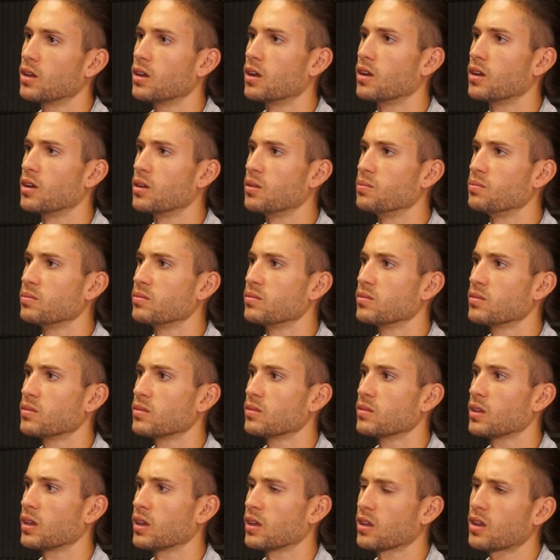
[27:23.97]
Um,
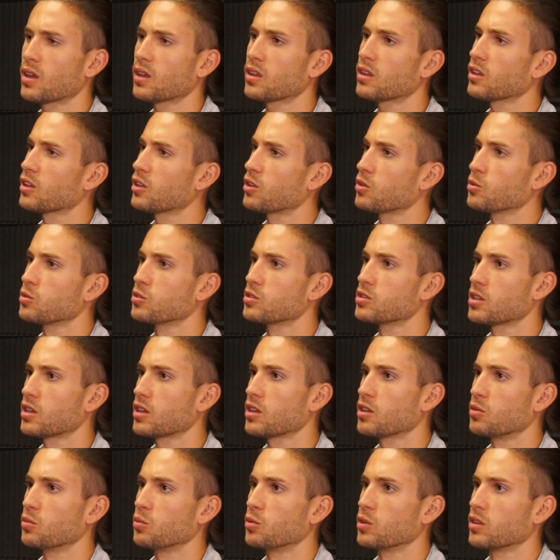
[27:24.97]
and kind of like you were
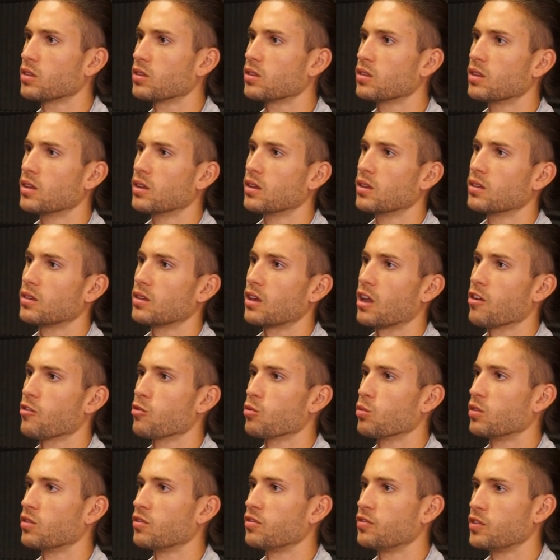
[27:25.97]
saying, with
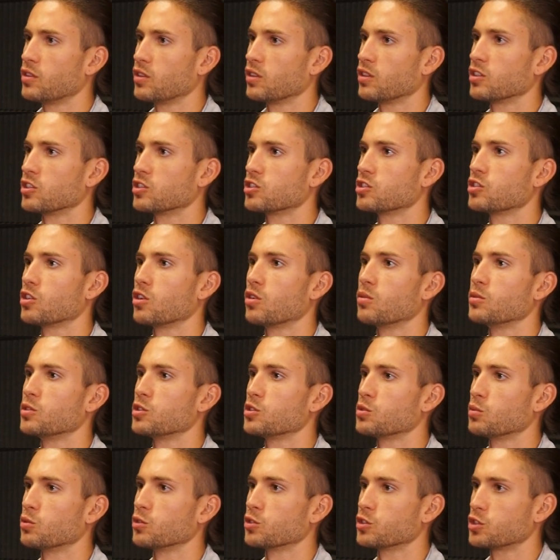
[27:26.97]
everyone feeling so
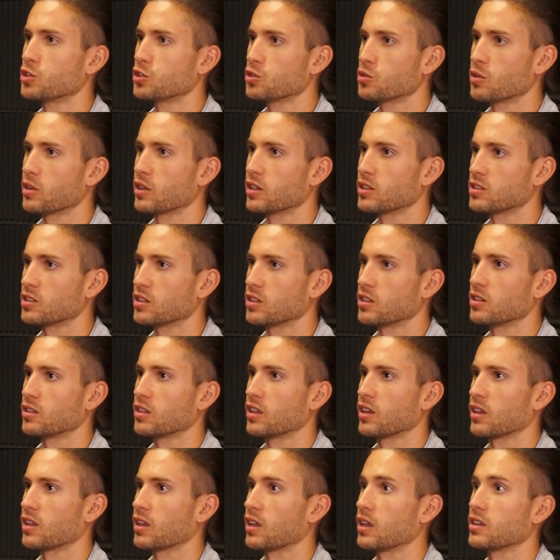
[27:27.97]
much more stressed
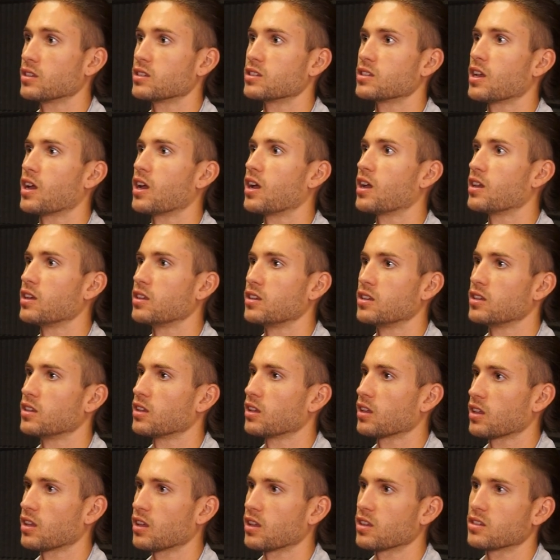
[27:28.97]
and like anxiety,
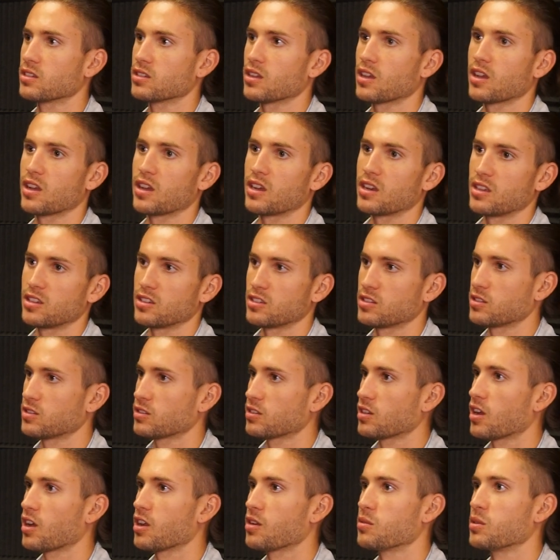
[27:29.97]
like anxiety
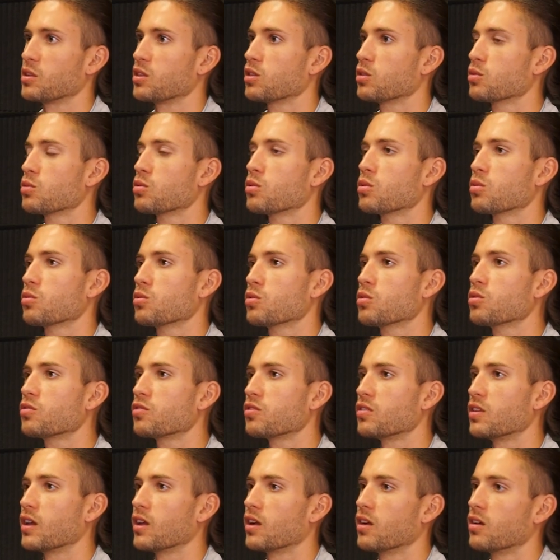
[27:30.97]
has got to be through the
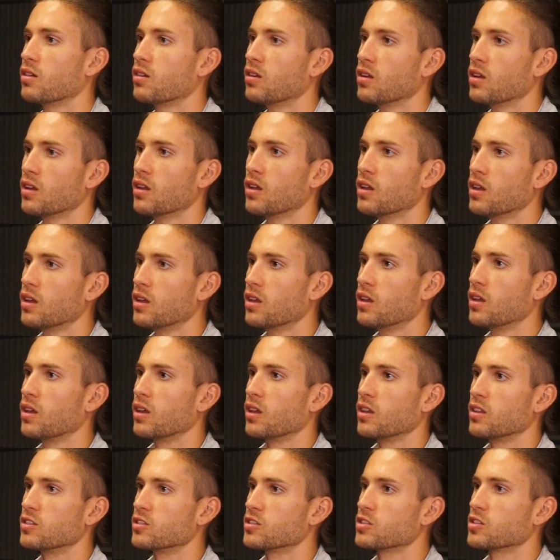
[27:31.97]
roof now. Yeah,
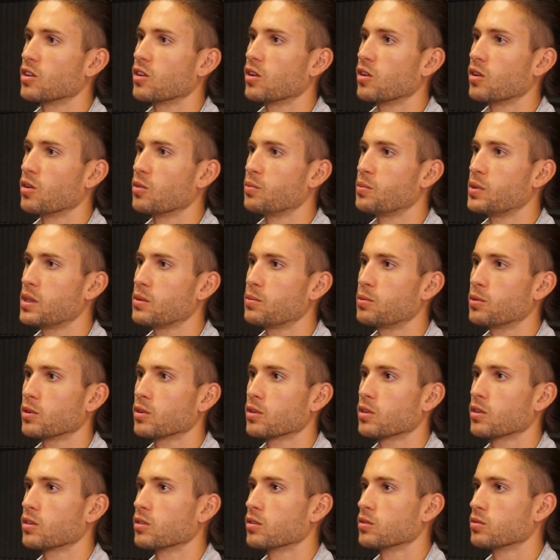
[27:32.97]
yeah. And so people
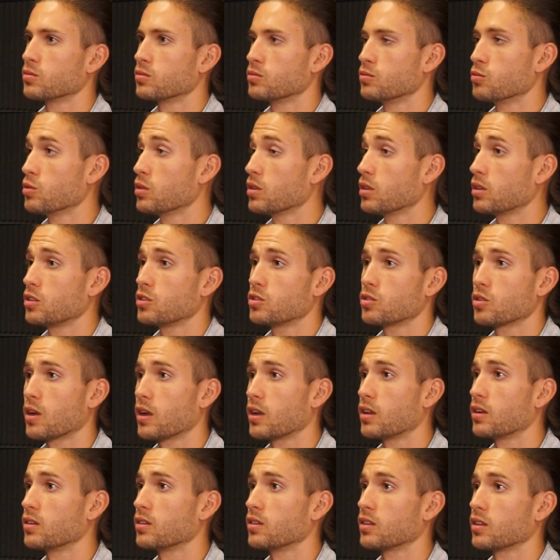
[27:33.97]
are really
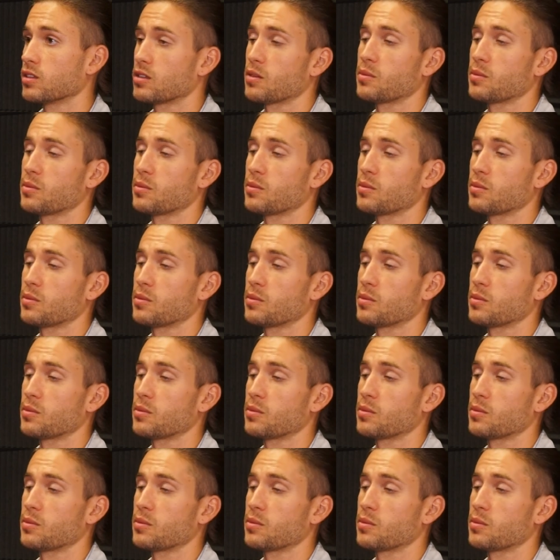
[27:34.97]
trying to.